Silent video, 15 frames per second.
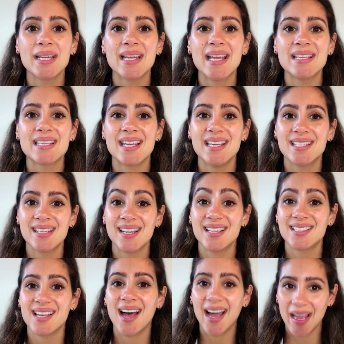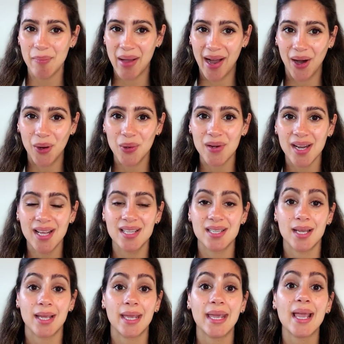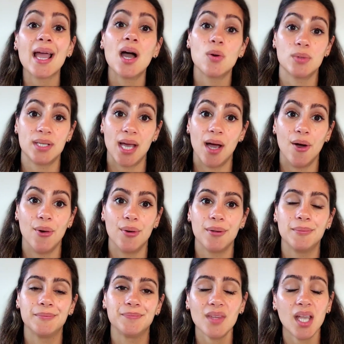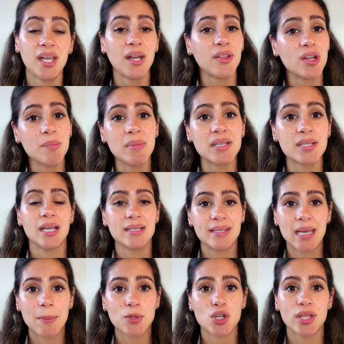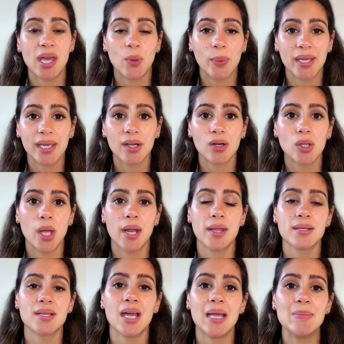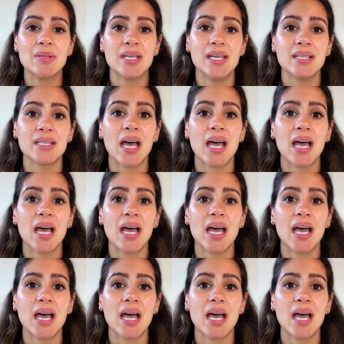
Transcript: days isn't a timeout, it's a countdown. Another misconception that we hear a lot of the times is